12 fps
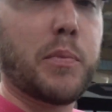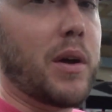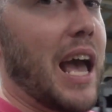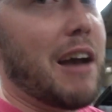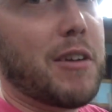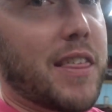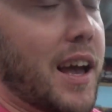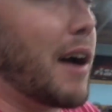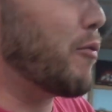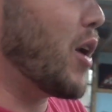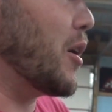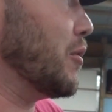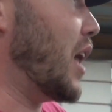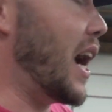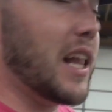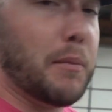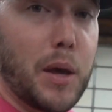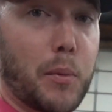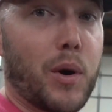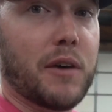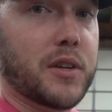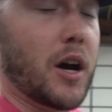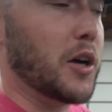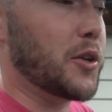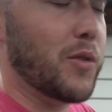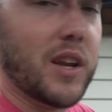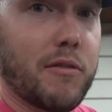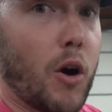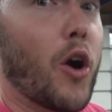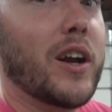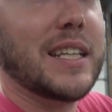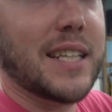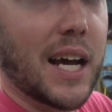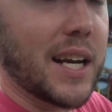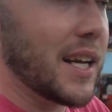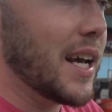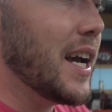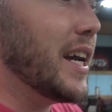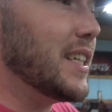But everything I've read online and the people I've talked to that have already done it